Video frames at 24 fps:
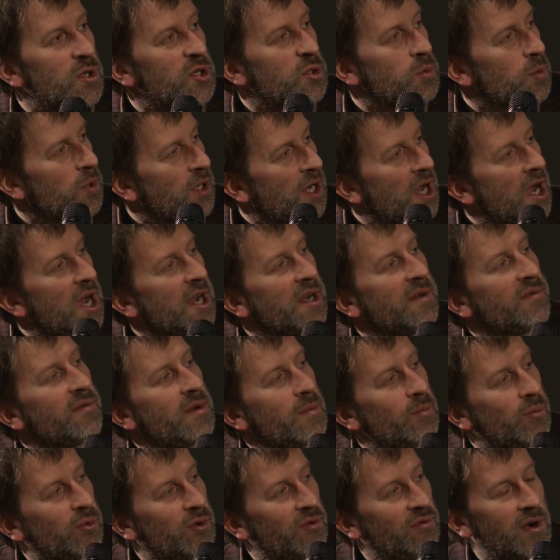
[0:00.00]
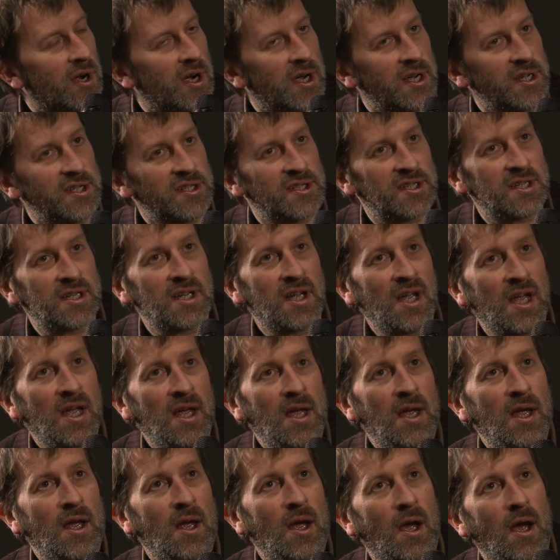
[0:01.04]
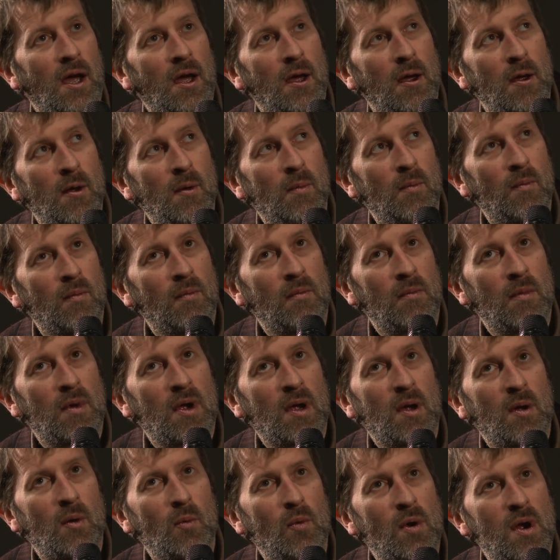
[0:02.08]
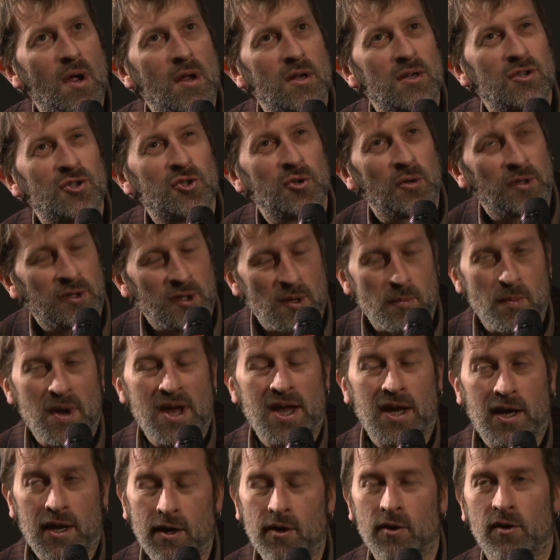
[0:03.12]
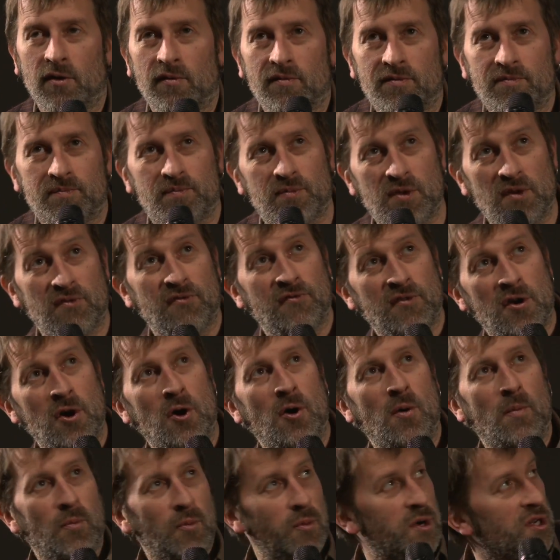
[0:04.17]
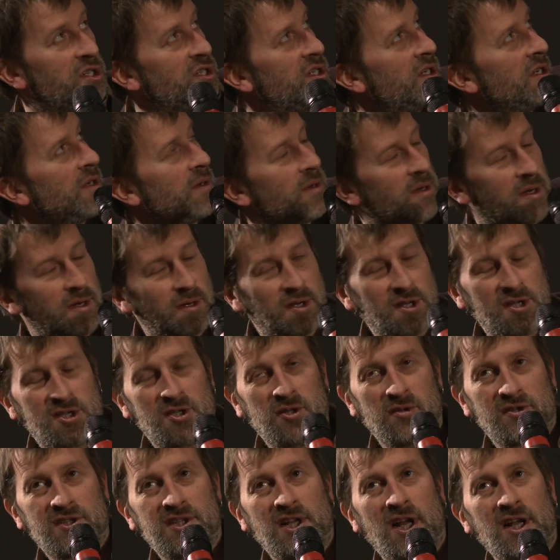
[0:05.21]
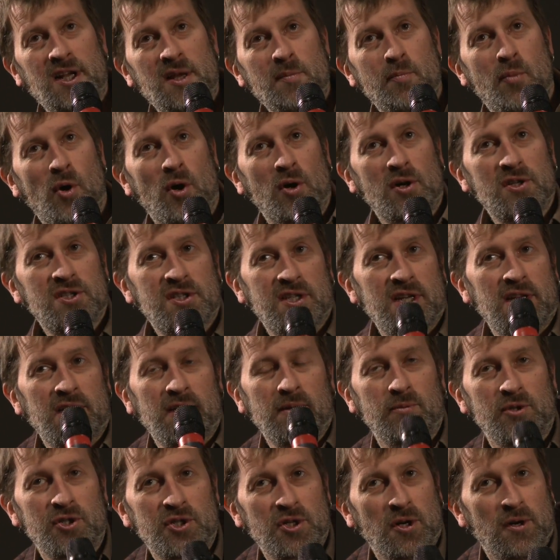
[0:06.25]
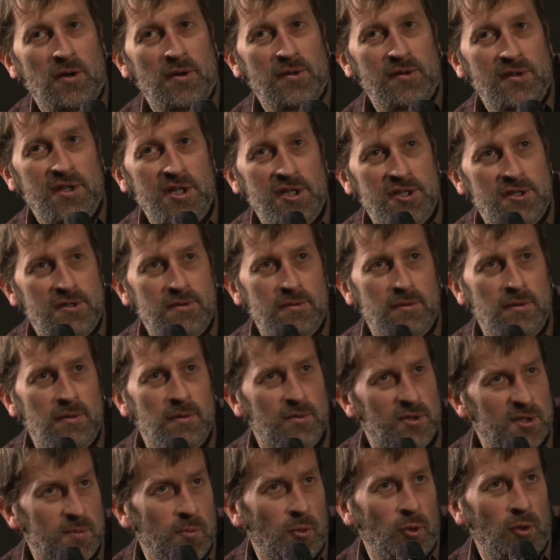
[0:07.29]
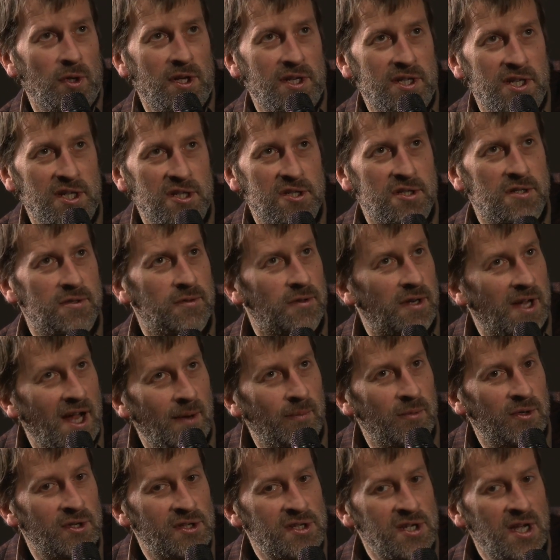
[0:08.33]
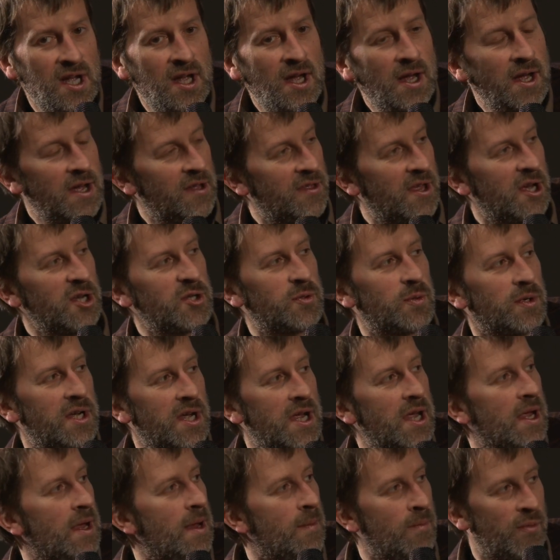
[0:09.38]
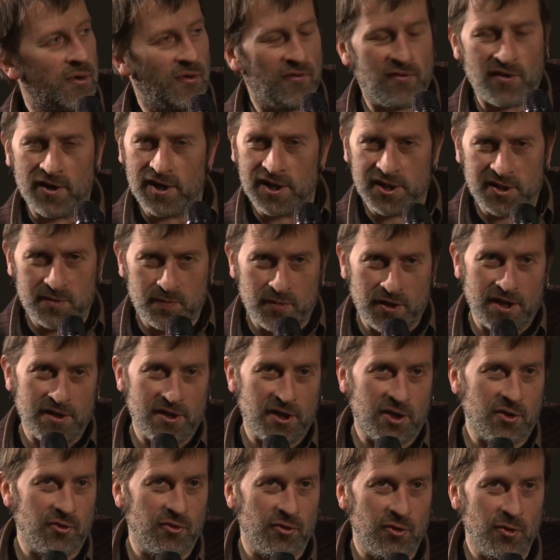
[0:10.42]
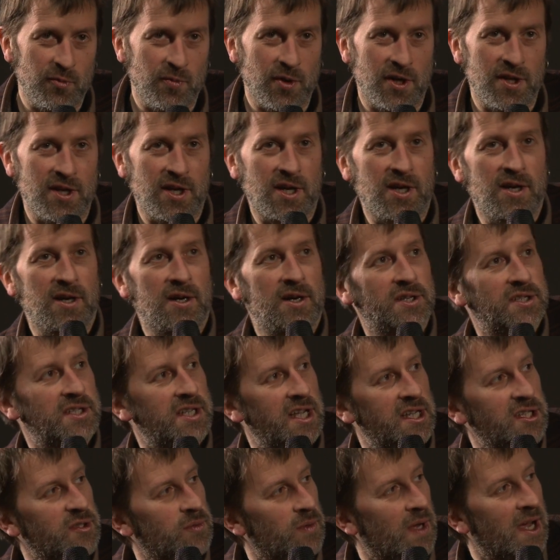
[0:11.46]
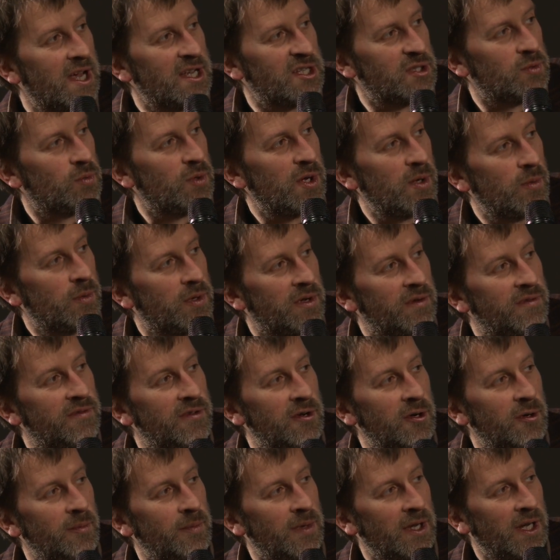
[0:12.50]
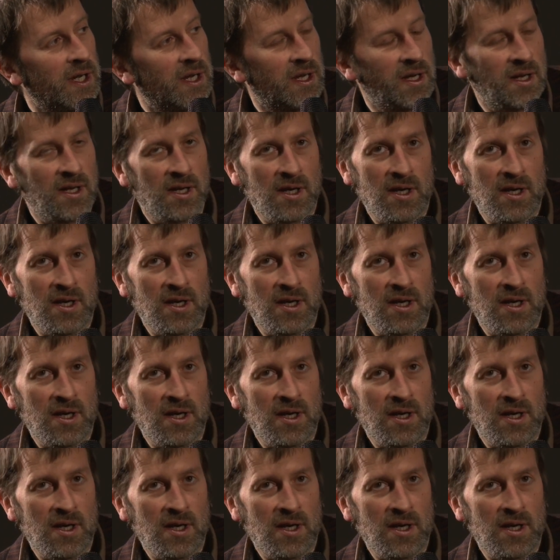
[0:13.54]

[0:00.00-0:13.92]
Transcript: which were kind of improvised during the making of the film, which are sort of slightly boxed in and were shot on smaller digital cameras. Those were improvised by the crew, by the cast, as we were filming.